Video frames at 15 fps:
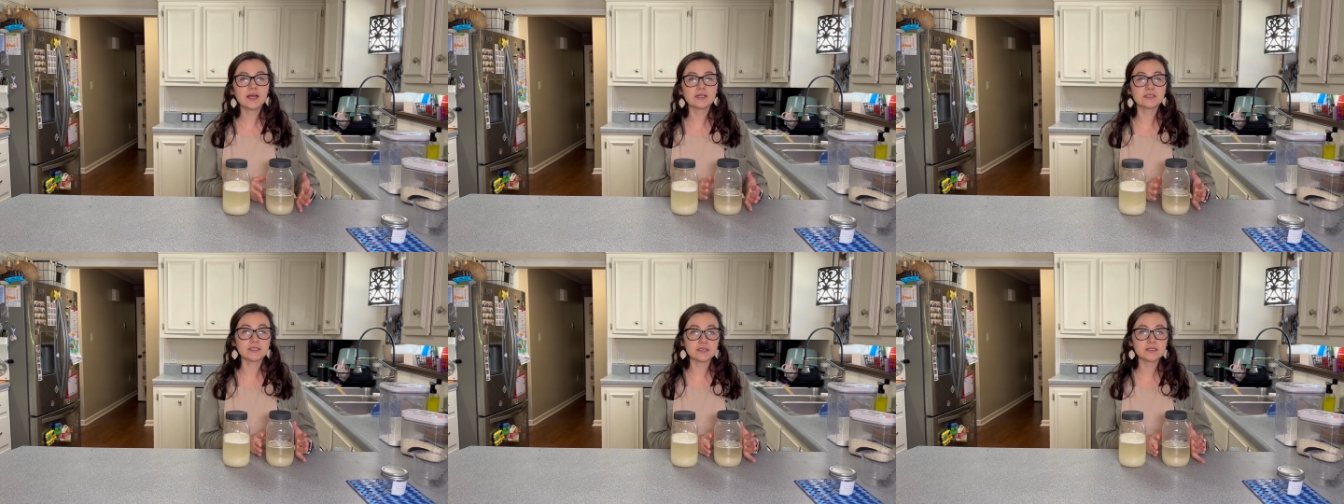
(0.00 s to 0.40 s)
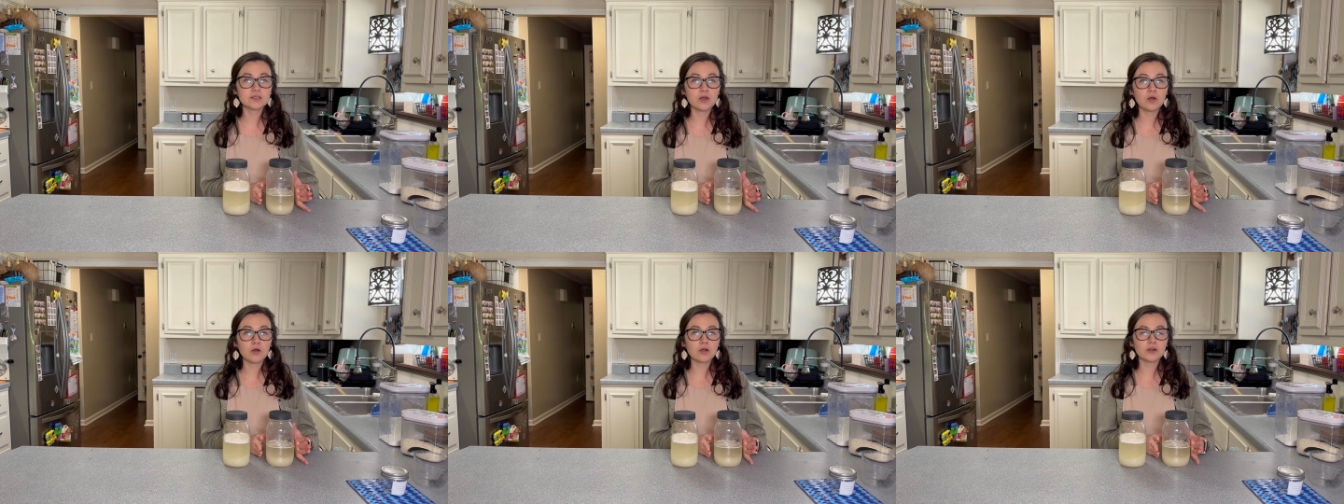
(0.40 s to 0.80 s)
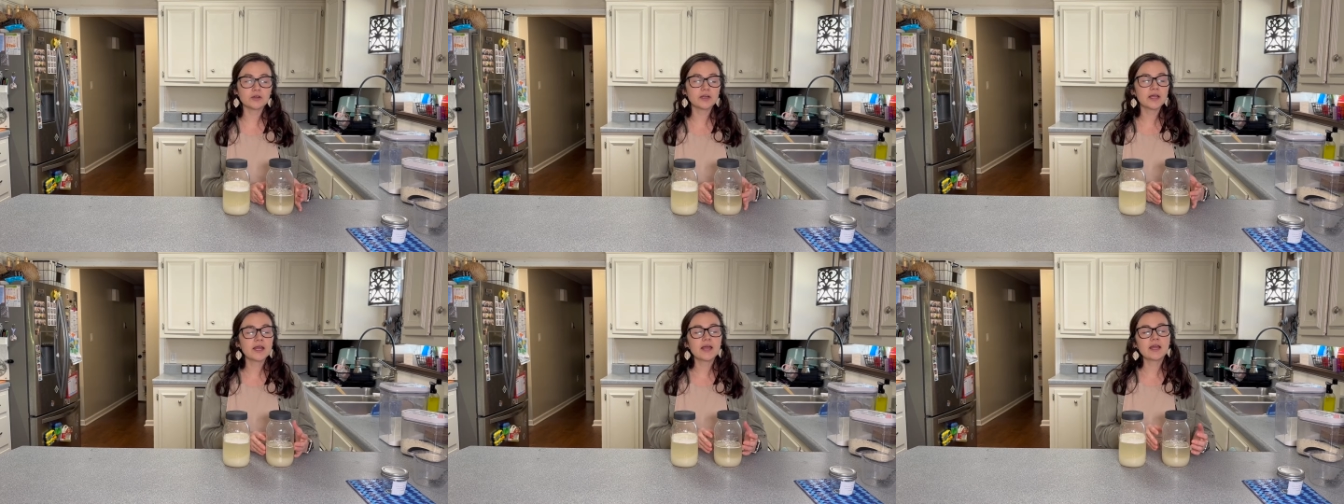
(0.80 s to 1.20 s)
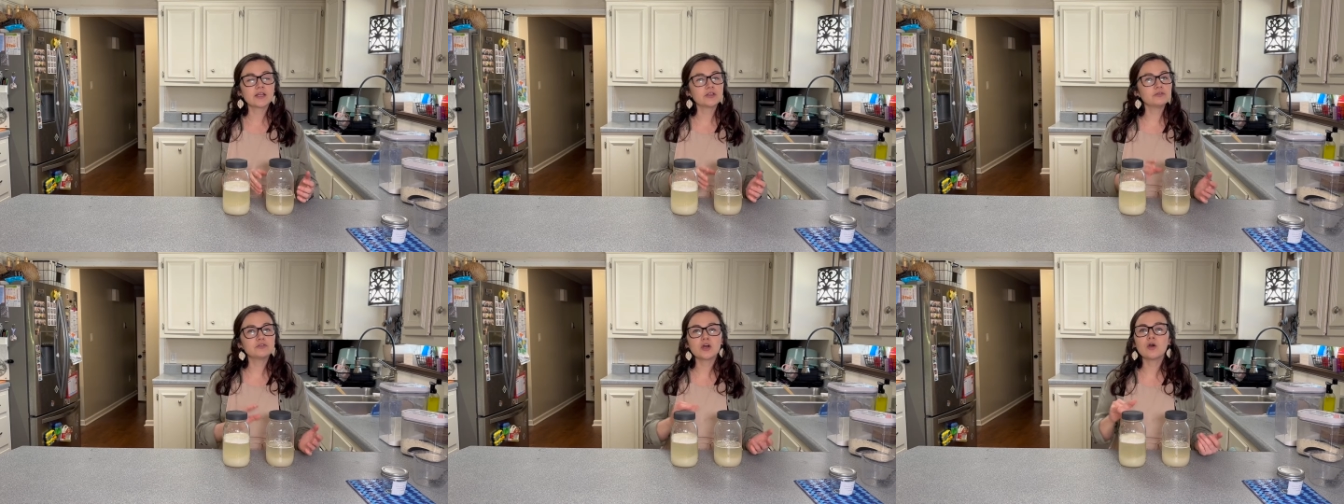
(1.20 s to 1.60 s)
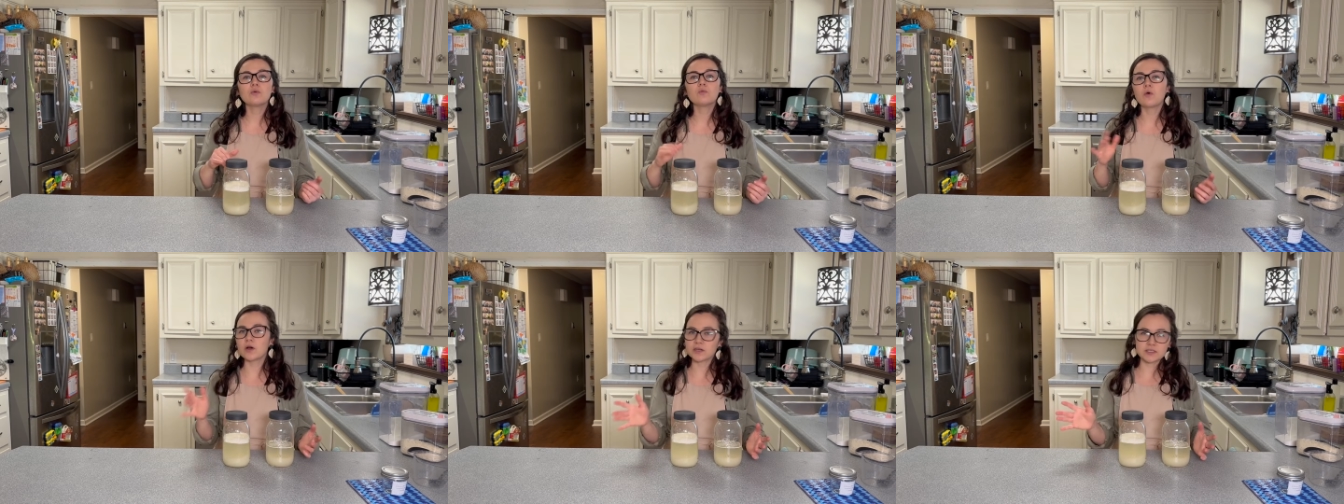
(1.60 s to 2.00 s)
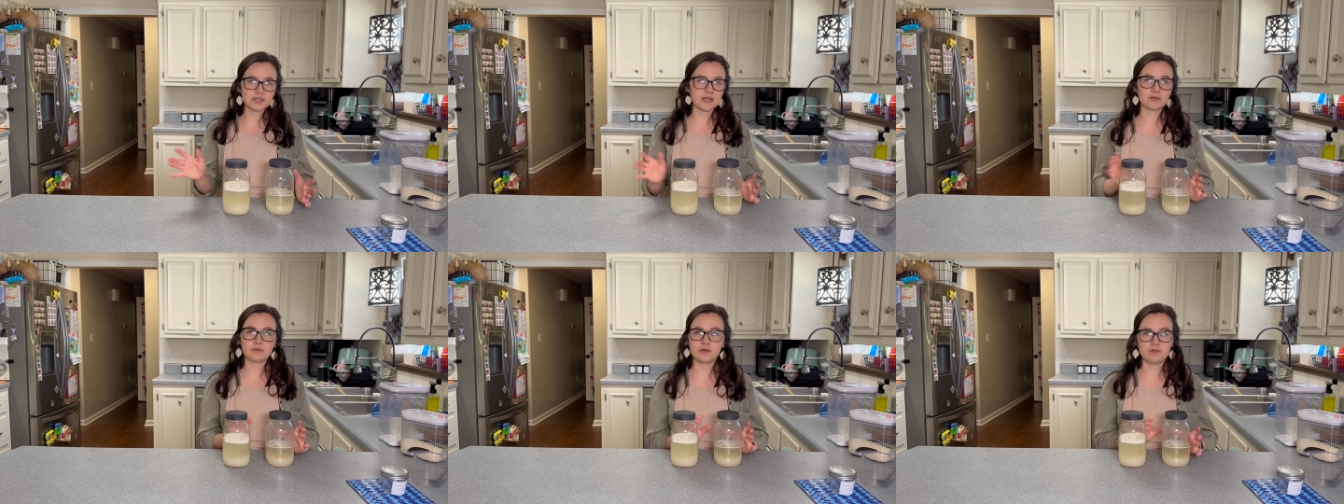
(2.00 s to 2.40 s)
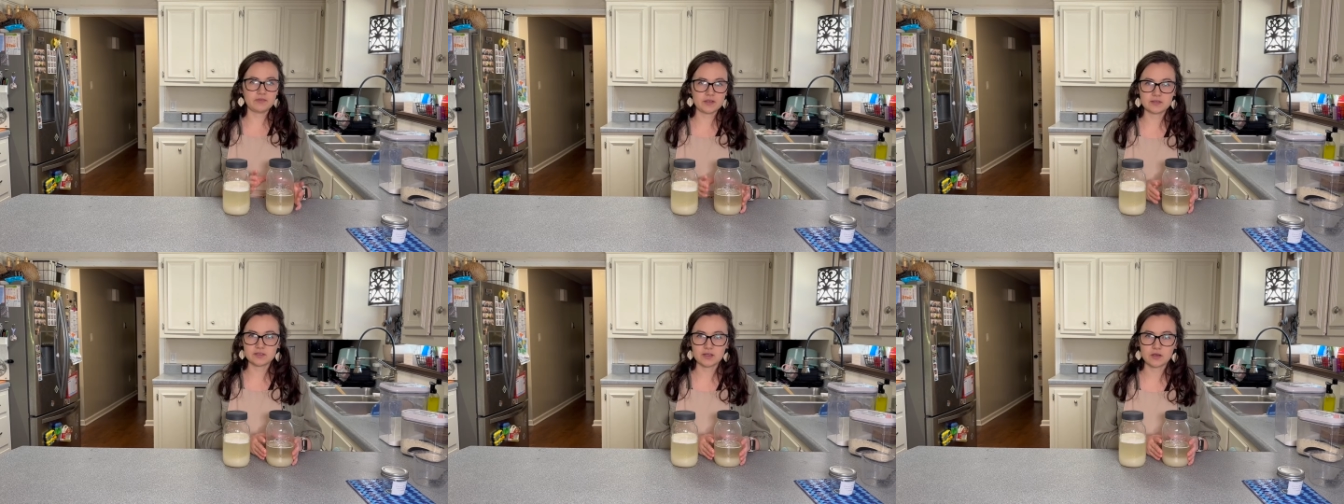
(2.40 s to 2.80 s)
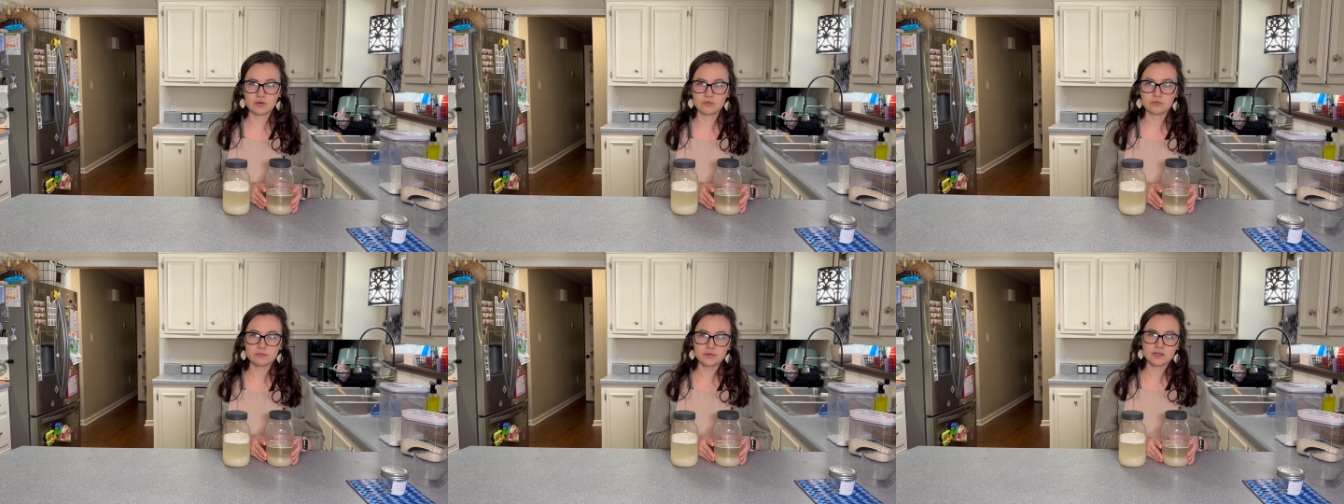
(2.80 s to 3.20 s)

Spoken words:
discard. You don't want to get rid of this though.